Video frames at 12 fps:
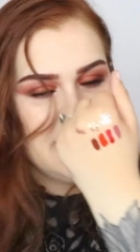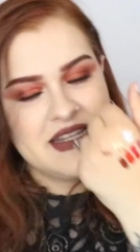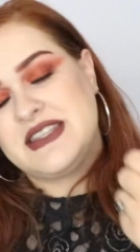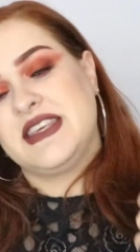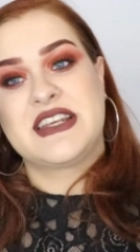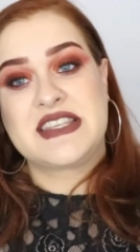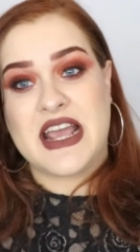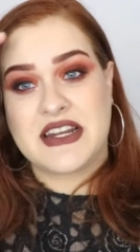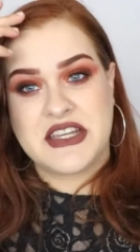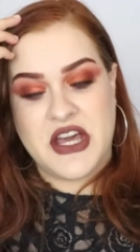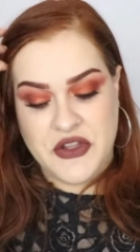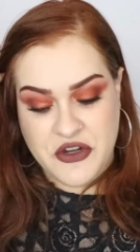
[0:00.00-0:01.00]
is the
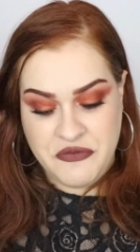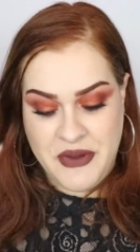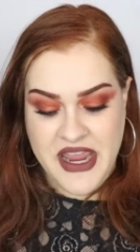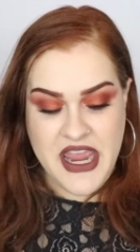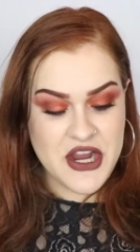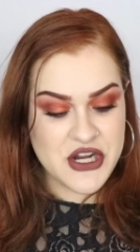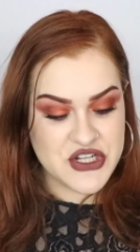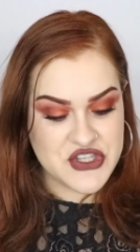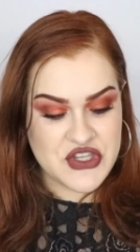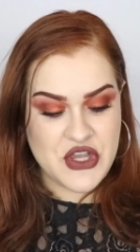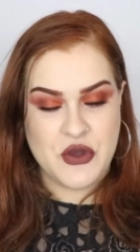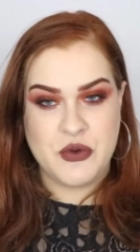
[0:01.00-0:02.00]
exact color of my hair,
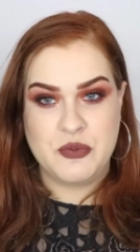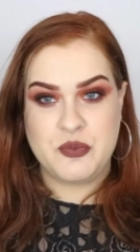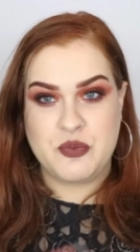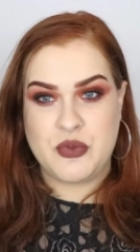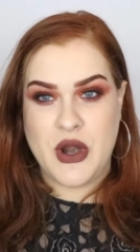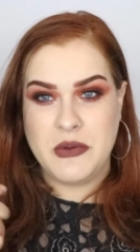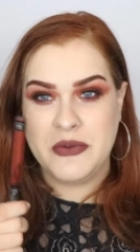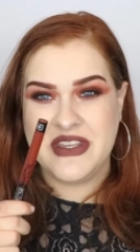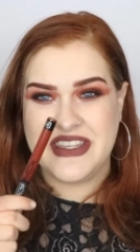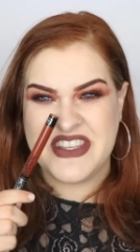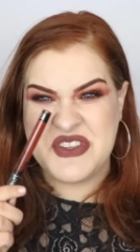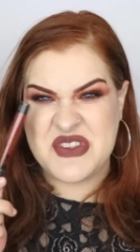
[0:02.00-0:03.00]
so
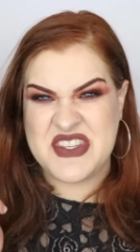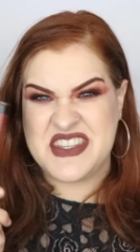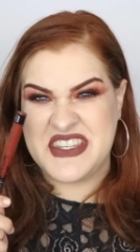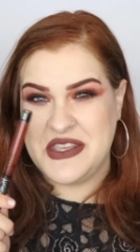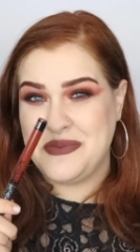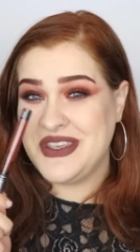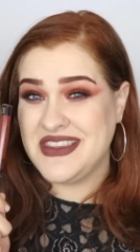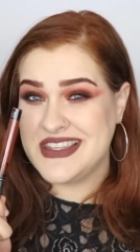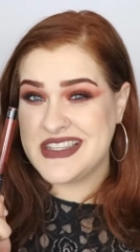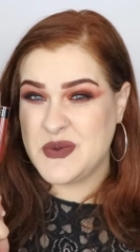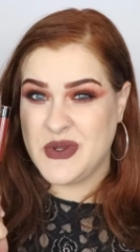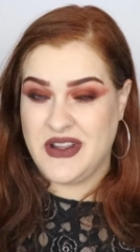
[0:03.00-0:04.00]
probably get used to seeing me in
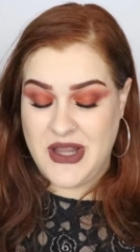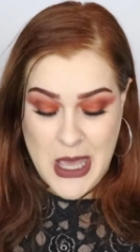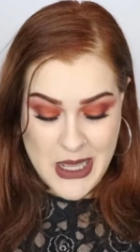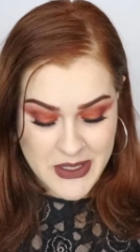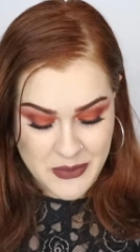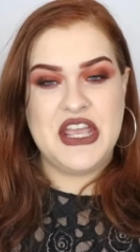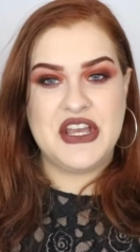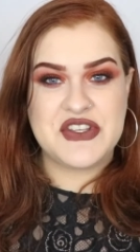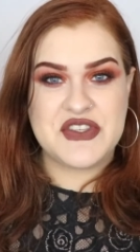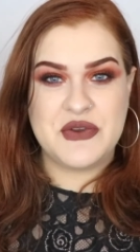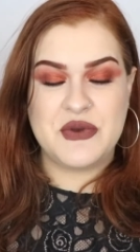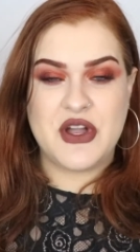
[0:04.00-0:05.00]
this one a lot. I
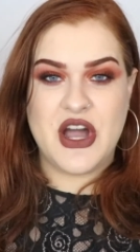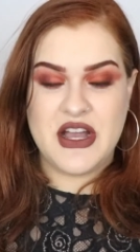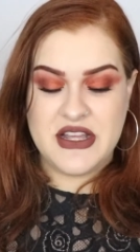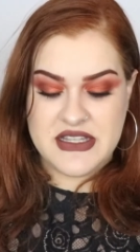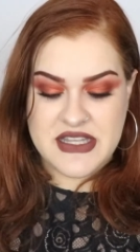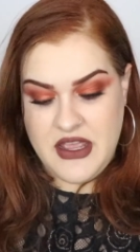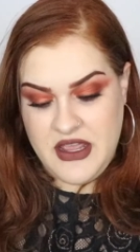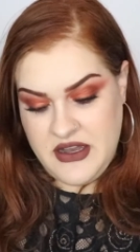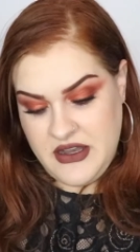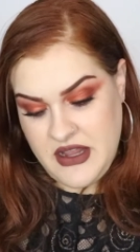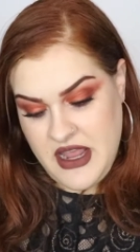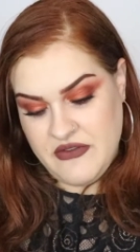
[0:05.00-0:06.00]
also got
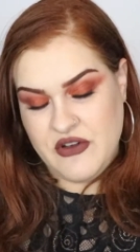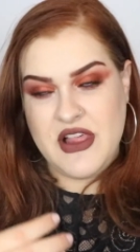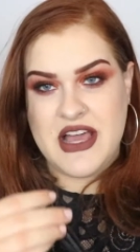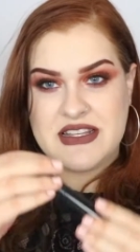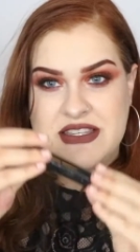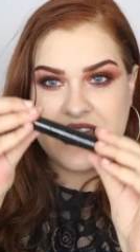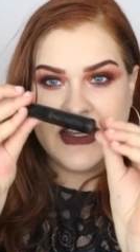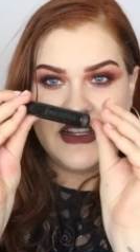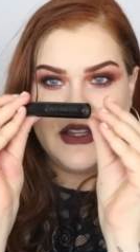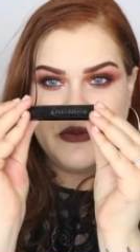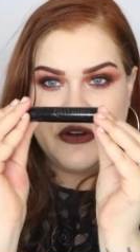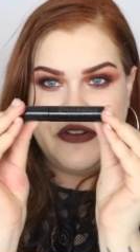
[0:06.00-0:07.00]
an Everlasting
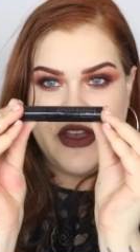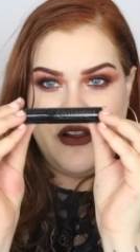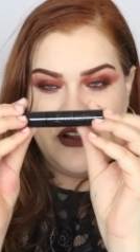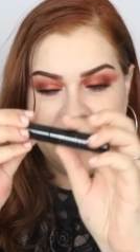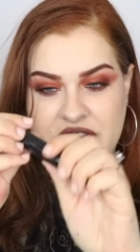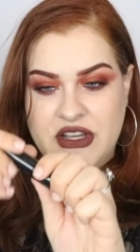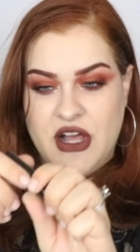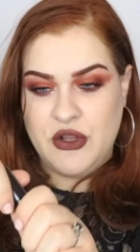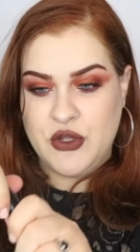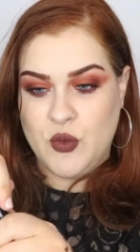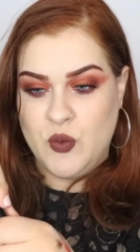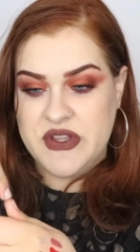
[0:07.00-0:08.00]
Glimmer Veil in the
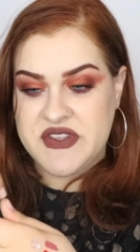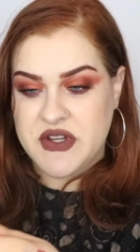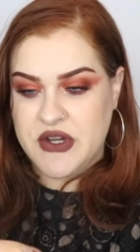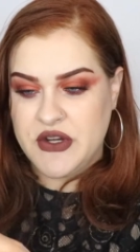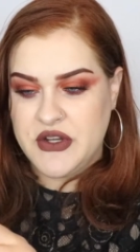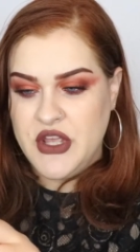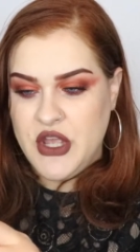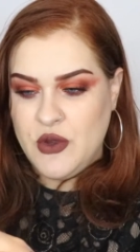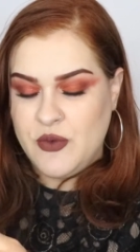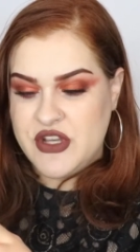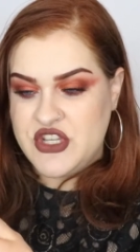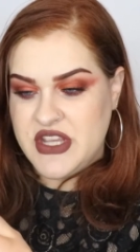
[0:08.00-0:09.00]
color Wizard,
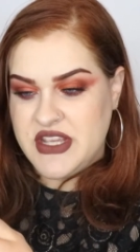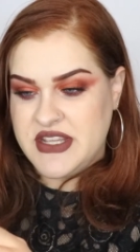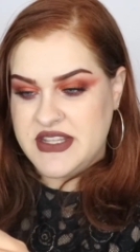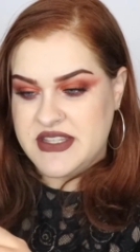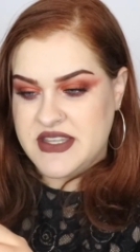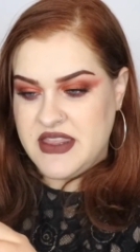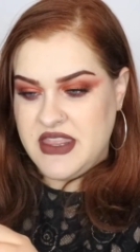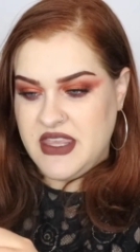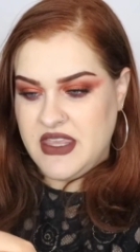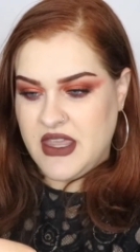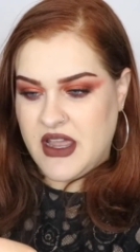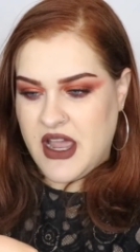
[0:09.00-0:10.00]
which is
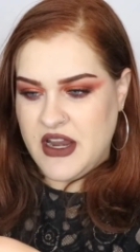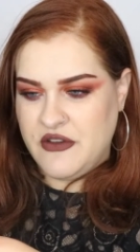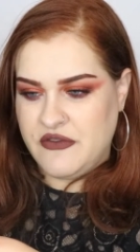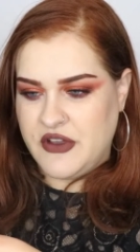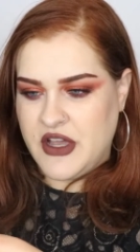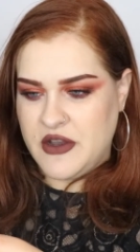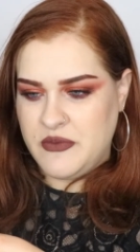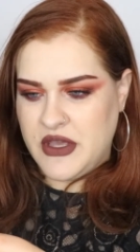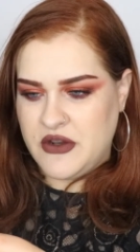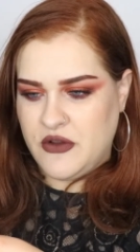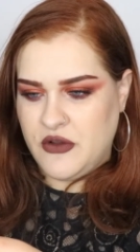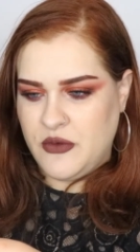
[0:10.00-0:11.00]
the kind of
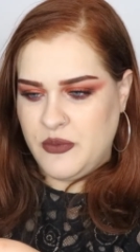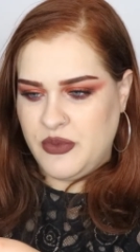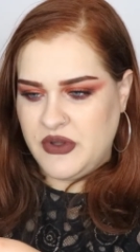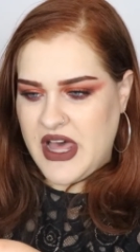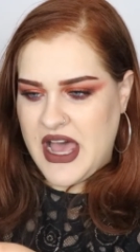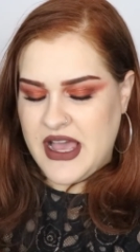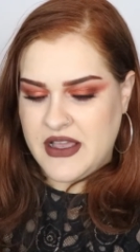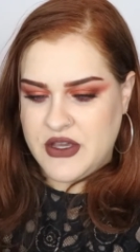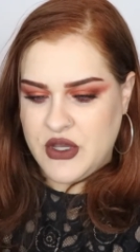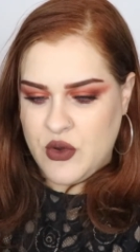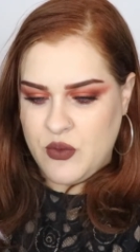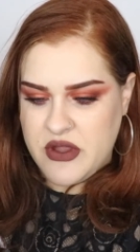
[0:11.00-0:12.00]
gunmetal
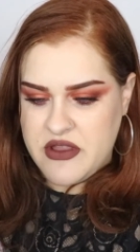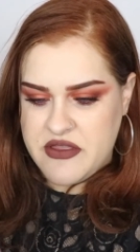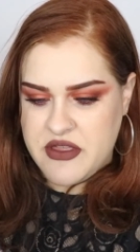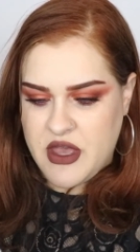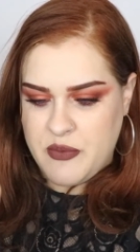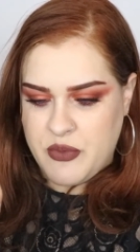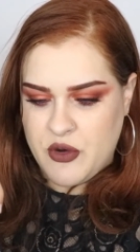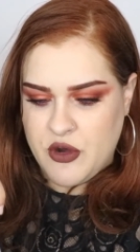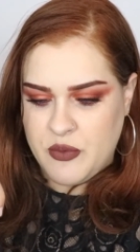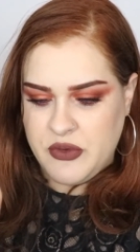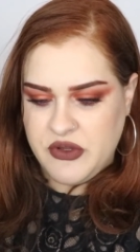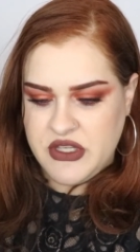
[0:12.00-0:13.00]
black with a
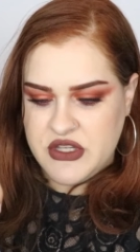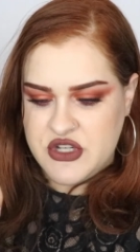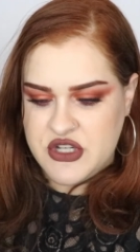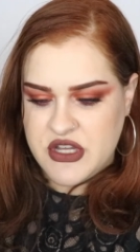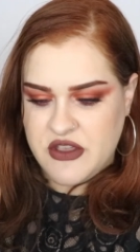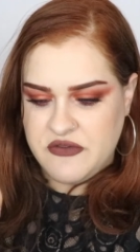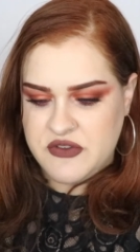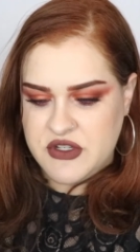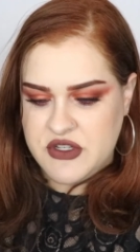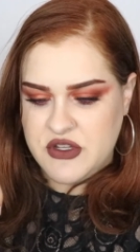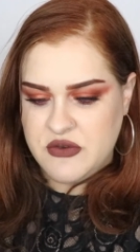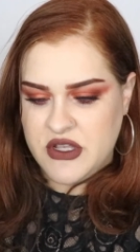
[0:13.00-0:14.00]
purpley
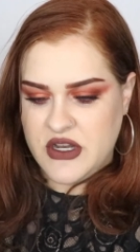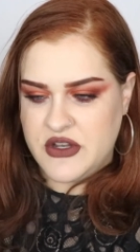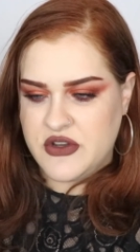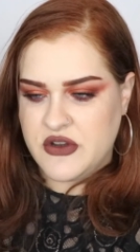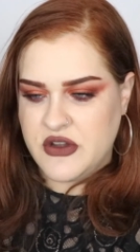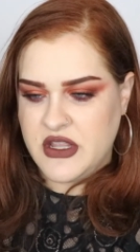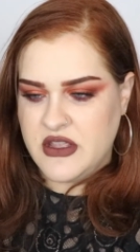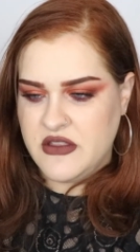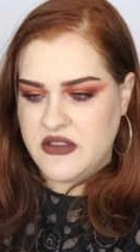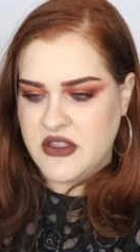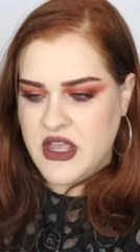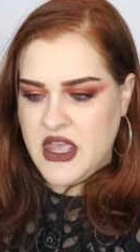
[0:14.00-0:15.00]
shift to it
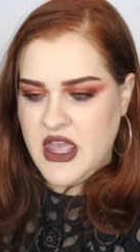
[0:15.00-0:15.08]
underneath.